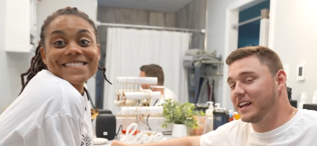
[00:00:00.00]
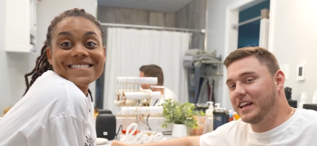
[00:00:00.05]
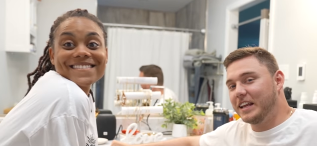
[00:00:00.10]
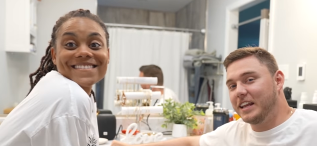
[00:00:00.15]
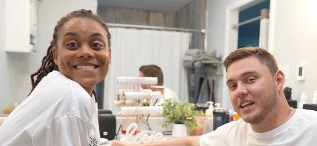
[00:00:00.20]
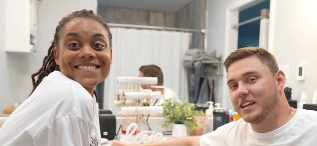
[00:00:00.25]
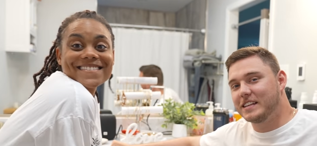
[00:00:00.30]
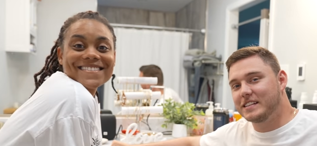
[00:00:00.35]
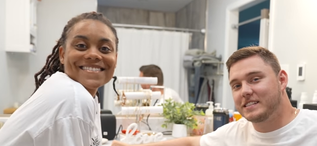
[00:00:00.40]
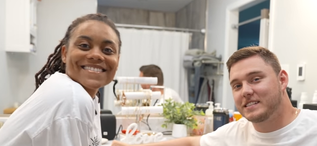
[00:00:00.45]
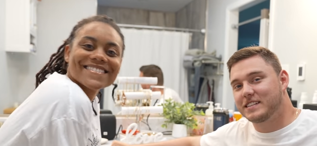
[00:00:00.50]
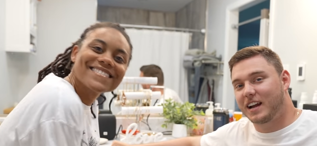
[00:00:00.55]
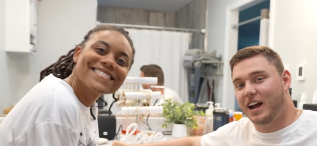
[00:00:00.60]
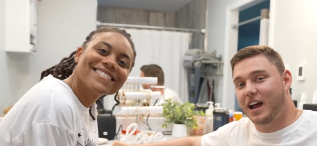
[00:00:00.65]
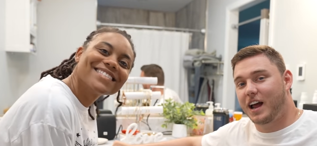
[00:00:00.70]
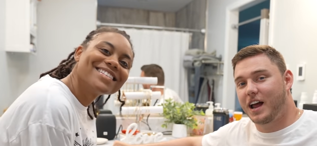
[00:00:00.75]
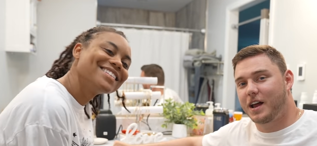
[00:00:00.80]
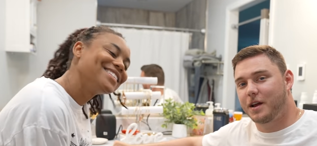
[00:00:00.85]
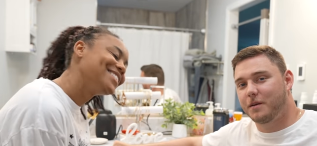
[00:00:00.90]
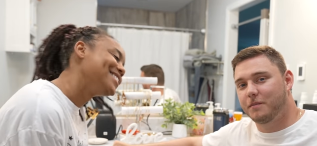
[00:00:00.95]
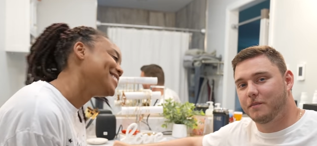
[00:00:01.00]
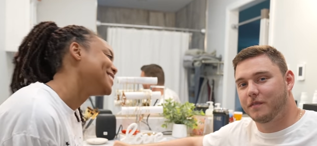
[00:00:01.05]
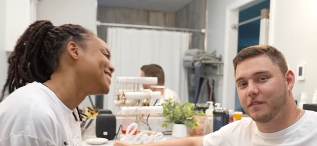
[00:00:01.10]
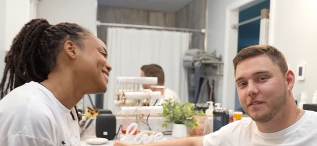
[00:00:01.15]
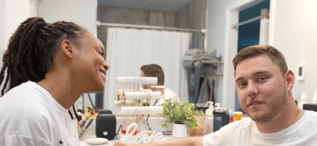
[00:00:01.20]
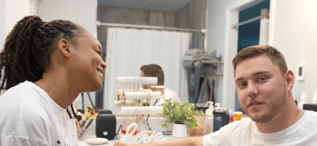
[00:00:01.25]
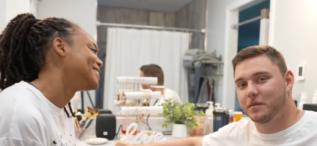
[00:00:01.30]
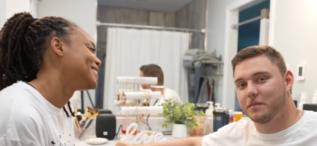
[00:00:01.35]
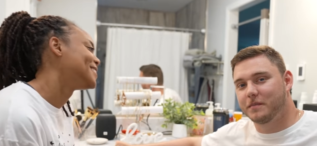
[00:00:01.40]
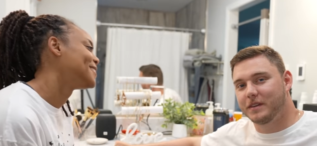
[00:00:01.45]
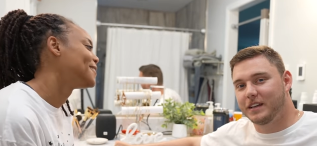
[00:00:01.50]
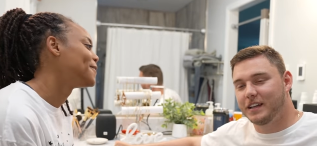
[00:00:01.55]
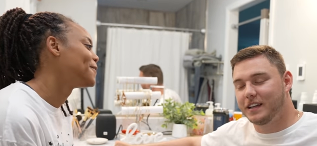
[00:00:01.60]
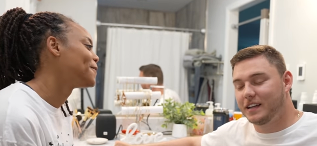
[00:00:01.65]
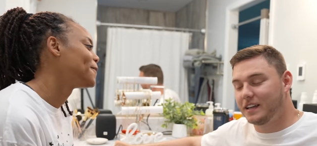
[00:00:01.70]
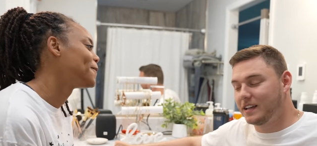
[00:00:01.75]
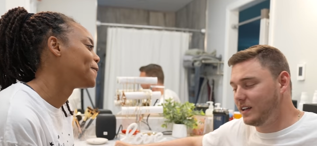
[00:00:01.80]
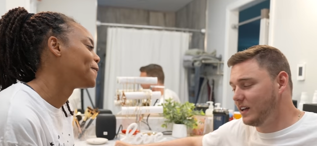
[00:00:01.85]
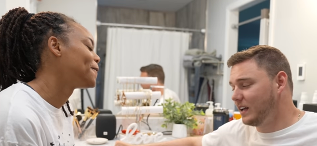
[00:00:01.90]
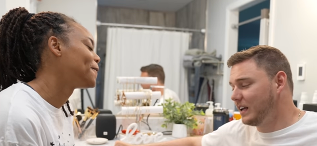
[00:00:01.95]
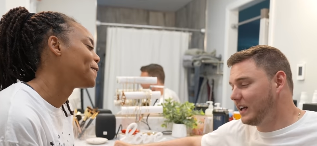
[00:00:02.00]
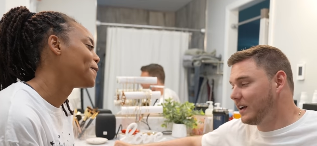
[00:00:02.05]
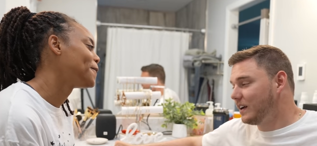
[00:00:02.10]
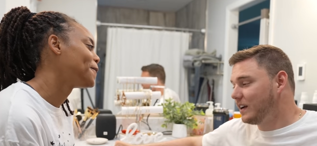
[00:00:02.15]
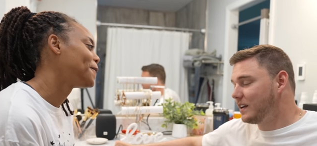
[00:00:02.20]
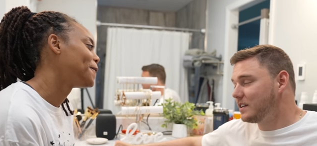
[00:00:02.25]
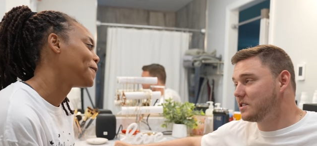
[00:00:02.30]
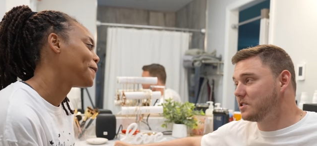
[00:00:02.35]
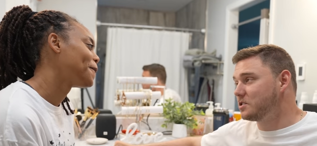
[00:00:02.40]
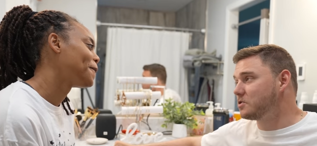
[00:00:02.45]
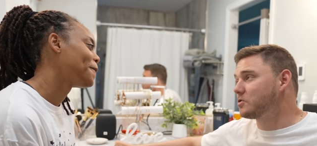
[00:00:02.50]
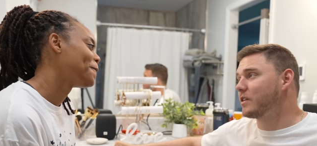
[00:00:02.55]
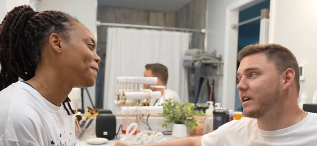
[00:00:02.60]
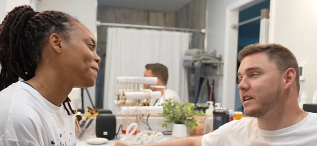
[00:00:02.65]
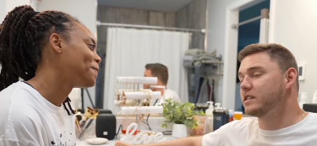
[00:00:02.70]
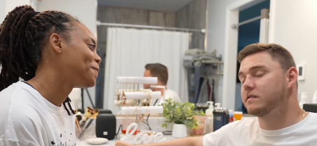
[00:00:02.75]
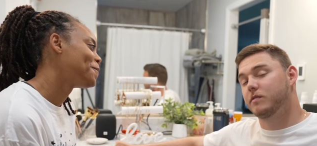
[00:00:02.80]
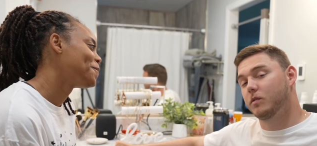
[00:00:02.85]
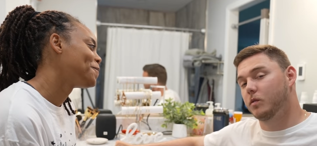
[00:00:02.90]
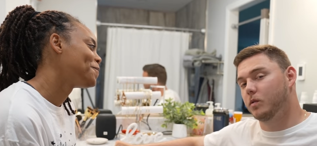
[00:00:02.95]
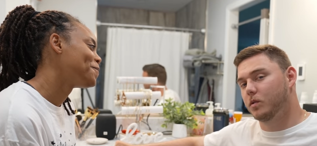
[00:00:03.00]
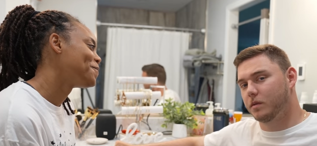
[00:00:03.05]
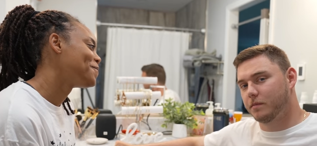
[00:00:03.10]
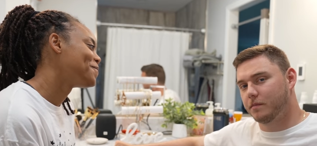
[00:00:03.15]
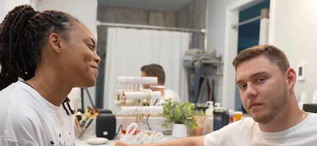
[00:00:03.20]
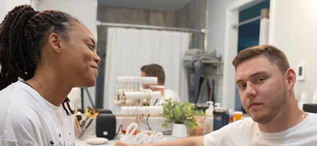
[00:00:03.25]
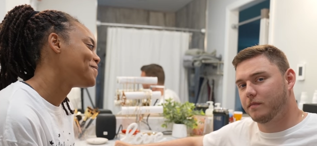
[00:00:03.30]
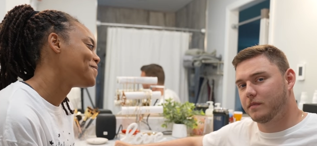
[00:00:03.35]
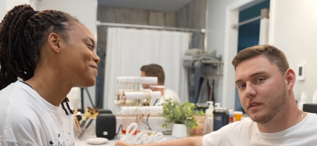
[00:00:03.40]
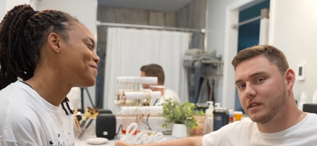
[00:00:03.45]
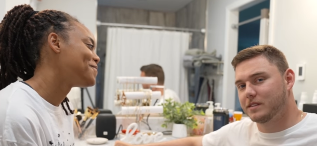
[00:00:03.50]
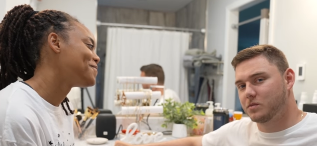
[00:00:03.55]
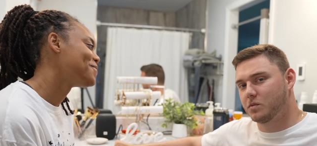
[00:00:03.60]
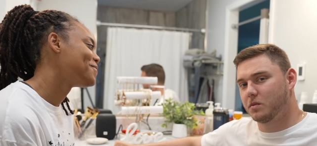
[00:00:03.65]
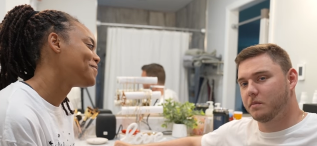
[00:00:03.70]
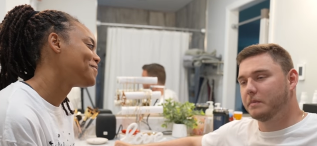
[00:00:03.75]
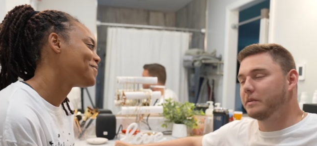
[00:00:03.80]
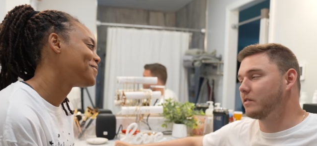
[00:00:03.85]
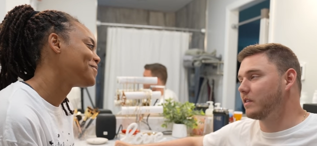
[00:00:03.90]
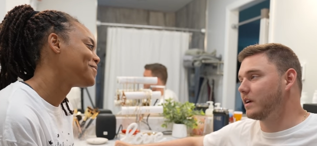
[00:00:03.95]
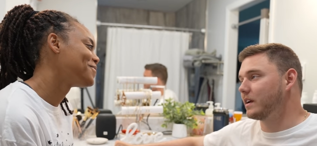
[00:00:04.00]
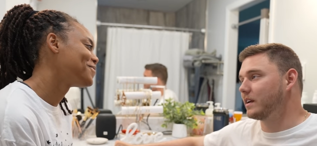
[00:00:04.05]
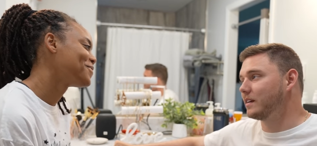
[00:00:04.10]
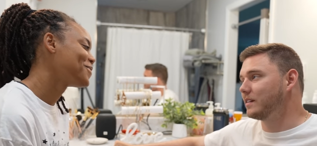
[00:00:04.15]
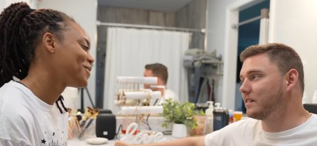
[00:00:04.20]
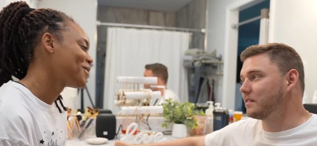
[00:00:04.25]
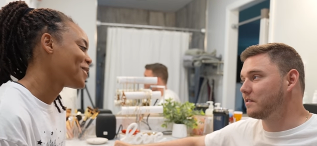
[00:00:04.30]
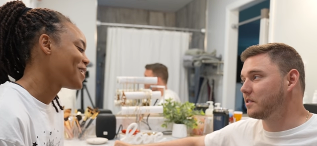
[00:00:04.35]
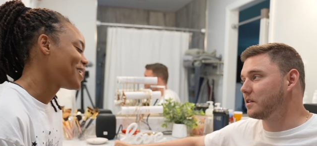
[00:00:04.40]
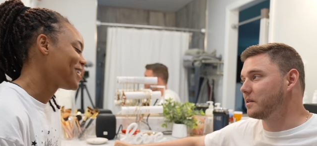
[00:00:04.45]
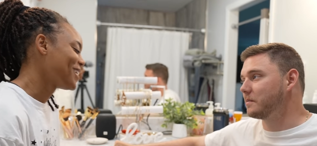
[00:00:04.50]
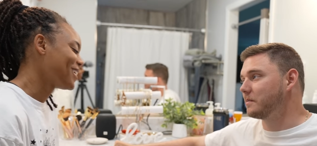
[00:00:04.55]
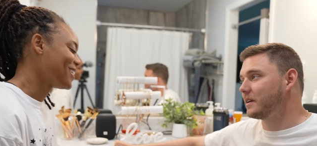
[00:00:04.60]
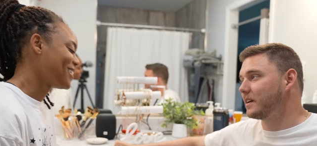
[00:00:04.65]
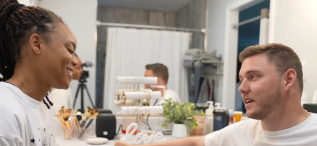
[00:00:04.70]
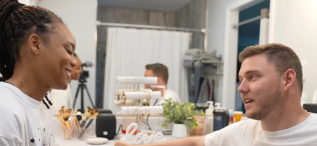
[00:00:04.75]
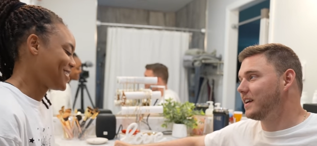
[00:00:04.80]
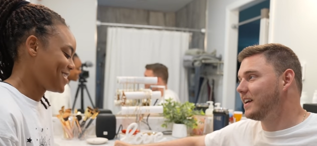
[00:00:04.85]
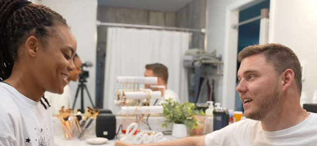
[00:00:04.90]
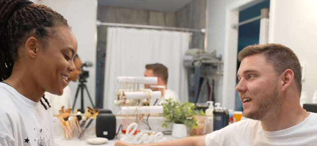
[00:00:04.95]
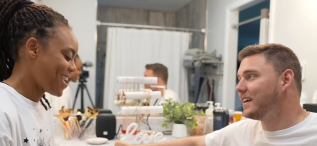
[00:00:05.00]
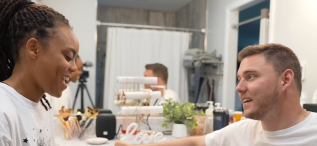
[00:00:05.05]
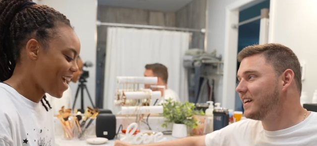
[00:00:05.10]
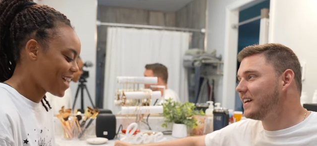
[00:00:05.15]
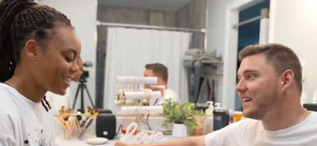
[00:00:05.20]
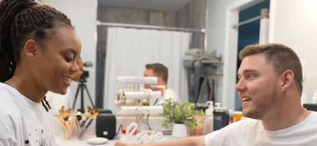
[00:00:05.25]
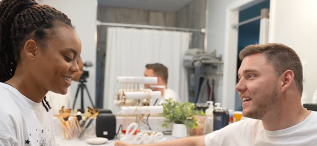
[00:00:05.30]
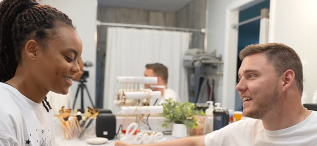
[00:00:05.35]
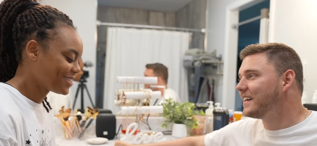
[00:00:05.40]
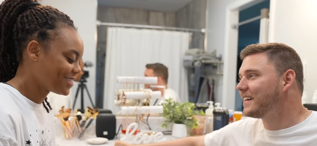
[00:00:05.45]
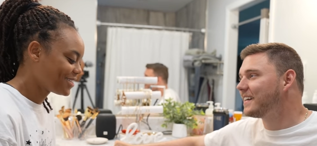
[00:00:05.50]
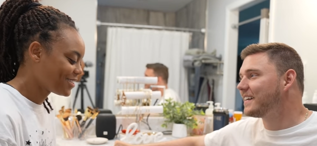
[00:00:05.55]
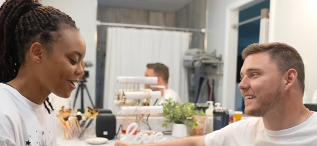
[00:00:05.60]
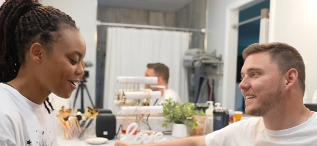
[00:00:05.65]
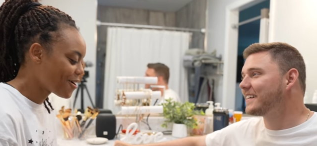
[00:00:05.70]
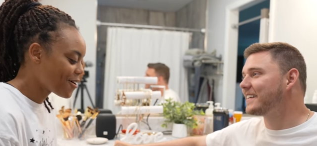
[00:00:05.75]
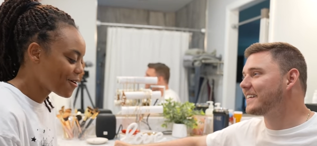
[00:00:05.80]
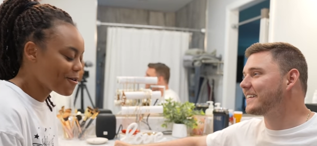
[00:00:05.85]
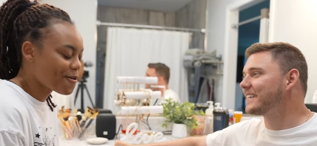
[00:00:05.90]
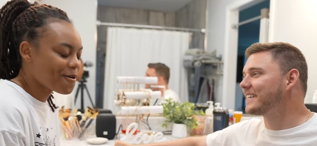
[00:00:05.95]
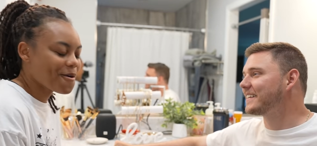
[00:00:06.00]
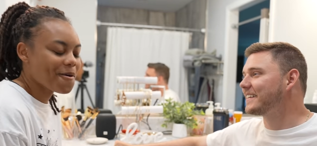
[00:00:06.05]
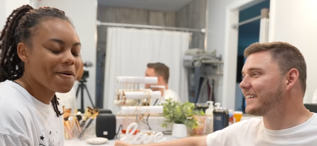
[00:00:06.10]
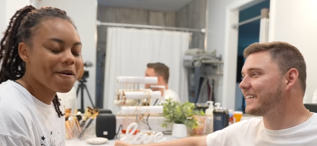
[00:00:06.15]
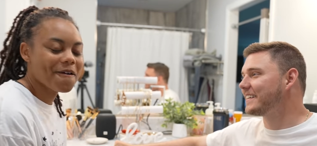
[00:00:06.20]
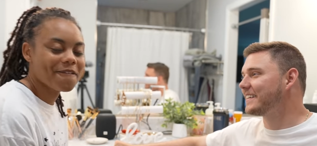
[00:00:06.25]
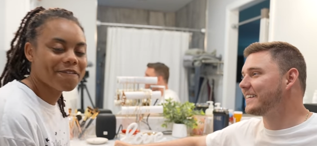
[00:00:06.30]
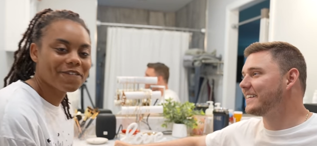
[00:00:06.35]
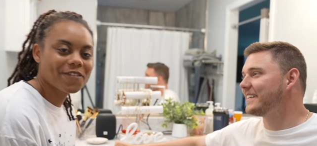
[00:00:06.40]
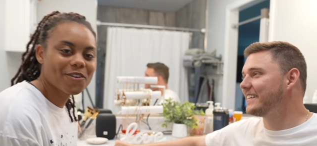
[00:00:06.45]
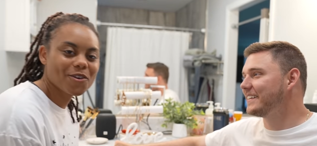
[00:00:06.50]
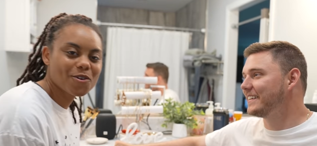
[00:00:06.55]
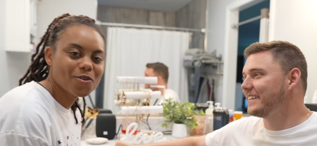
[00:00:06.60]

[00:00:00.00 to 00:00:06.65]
Speaker 1: It is time for me to transform this woman right here in front of me.
Speaker 2: Yes. So a